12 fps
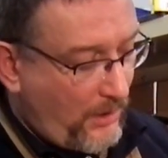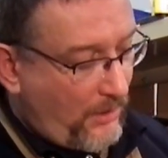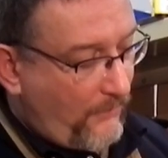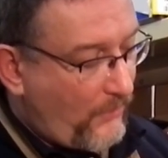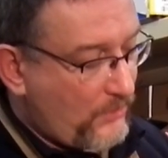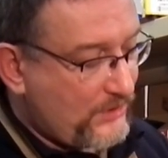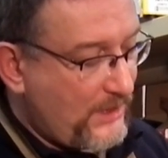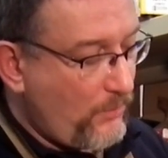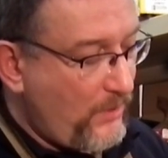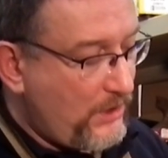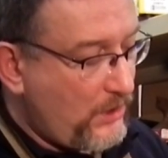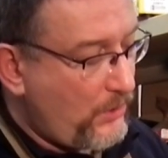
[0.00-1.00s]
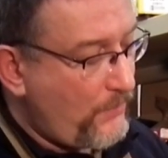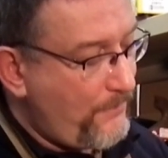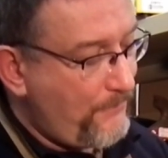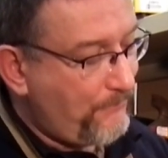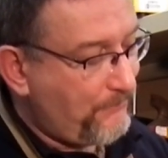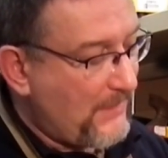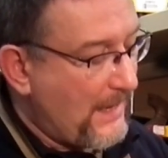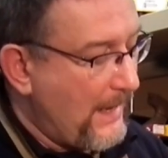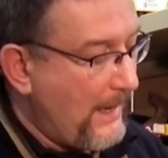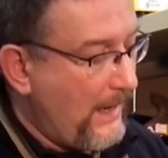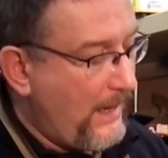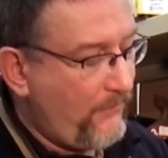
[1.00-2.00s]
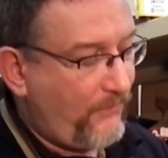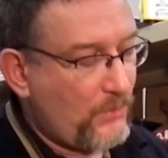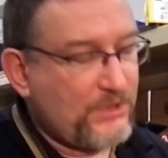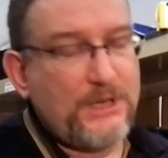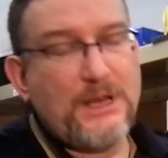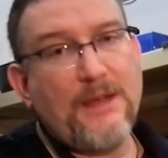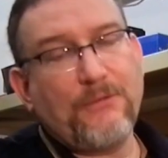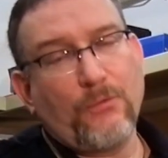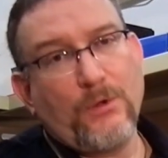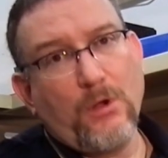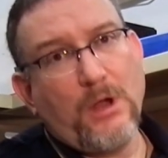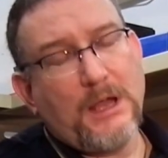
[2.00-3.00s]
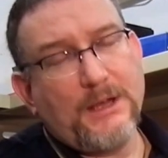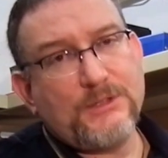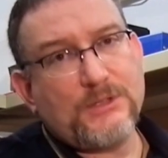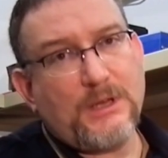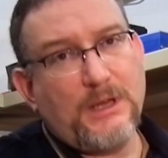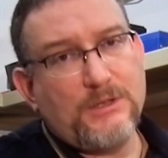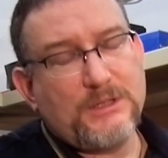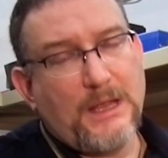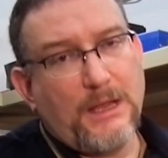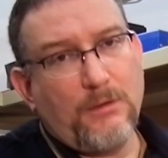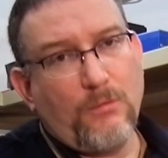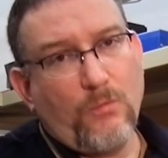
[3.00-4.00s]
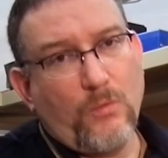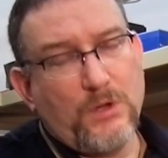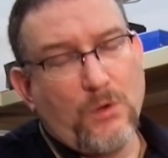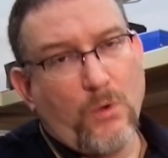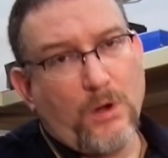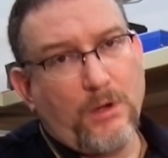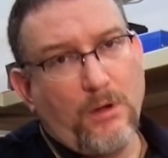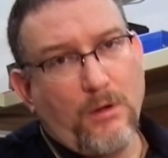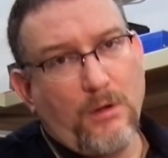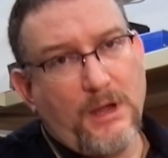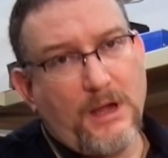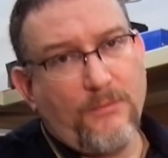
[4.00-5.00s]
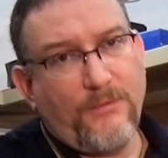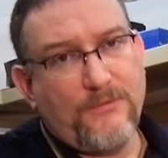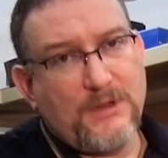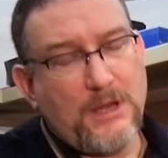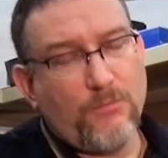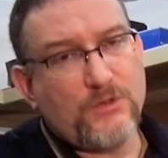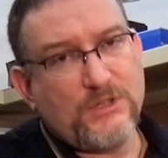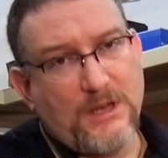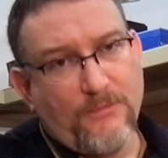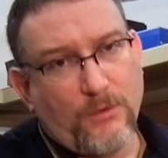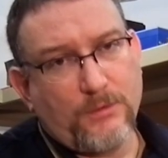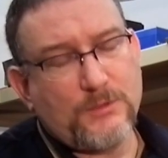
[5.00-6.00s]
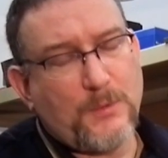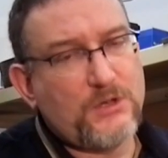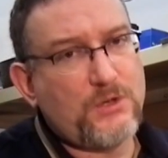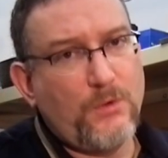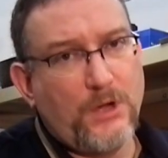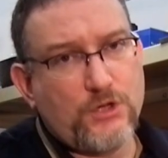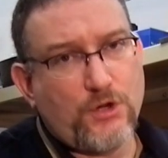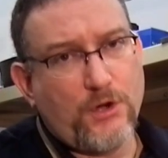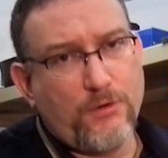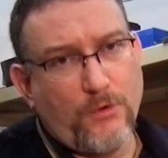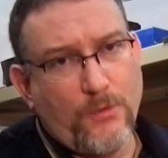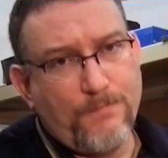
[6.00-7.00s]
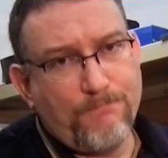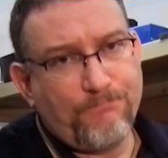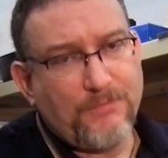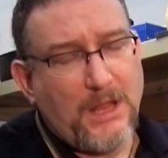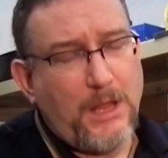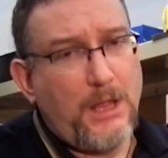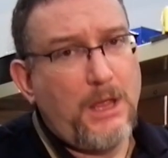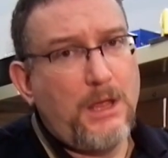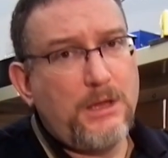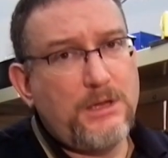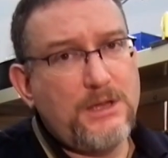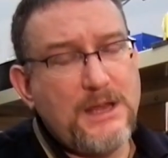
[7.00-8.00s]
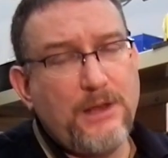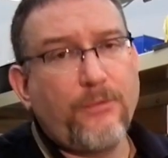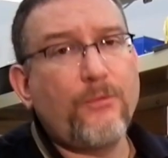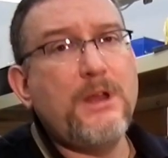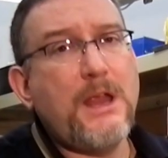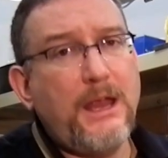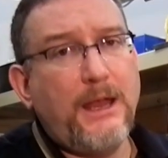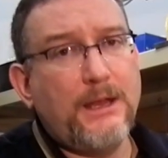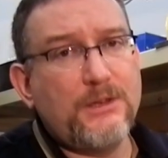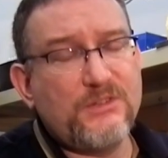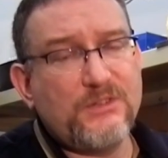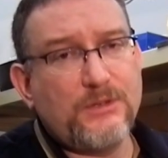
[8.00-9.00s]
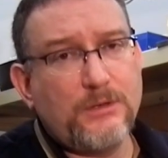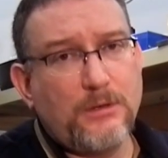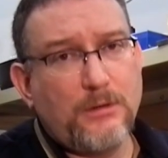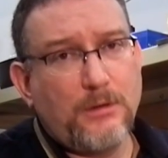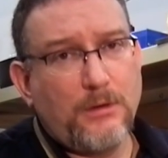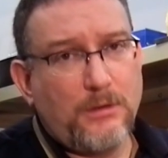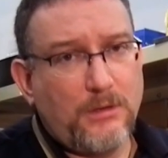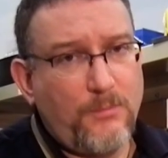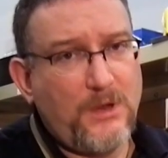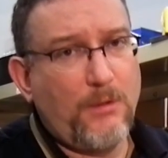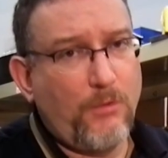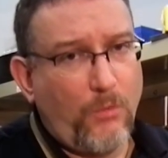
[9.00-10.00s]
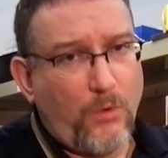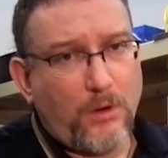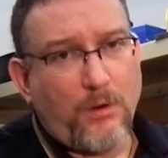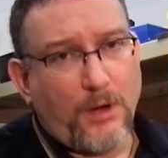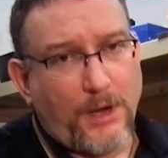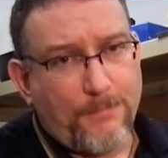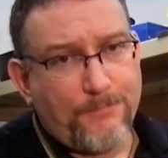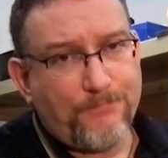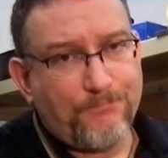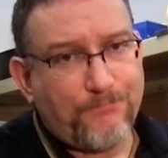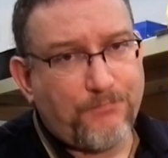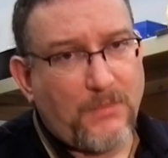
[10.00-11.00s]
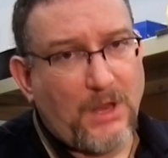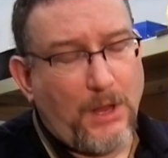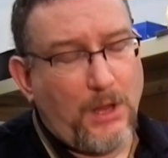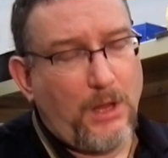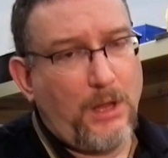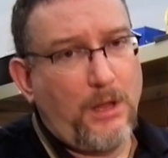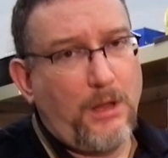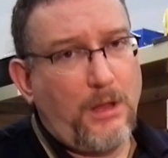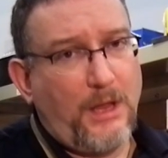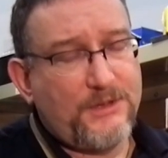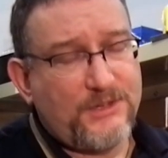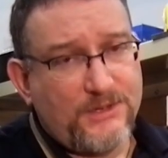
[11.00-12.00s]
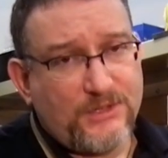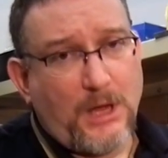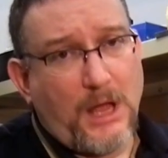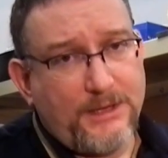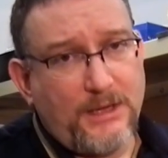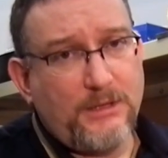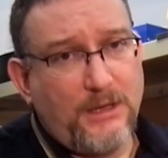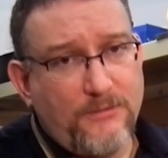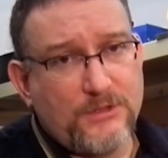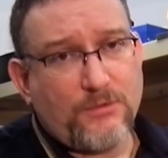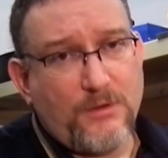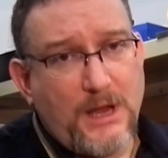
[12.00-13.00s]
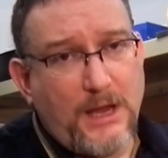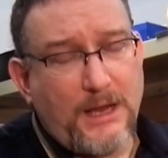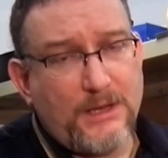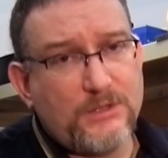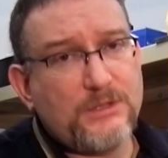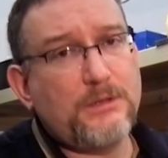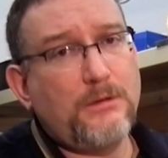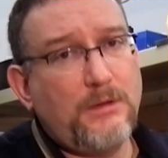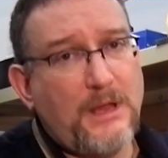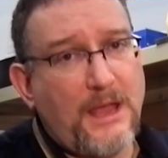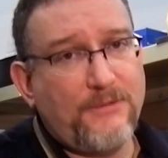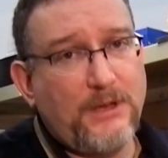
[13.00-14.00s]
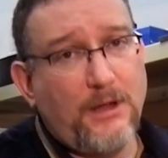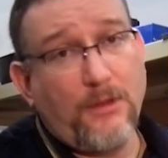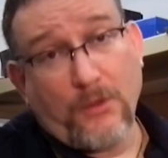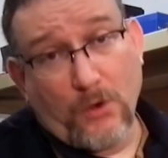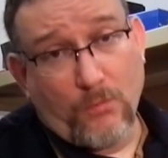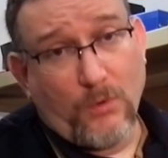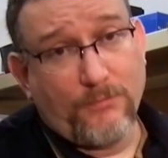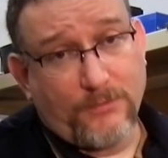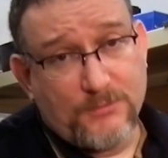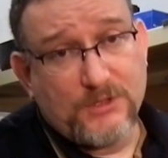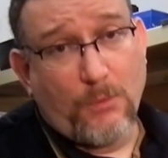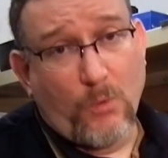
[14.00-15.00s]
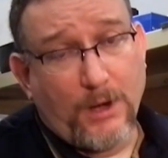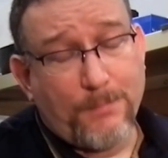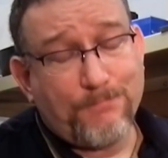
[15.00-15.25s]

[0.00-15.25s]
First thing we do, and first thing you have to realize, is that when you're working on an AR-15 receiver, especially with a trigger group, you need 3 hands to be able to work on it. And since God didn't give us 3 hands, you have to get a third one from somewhere.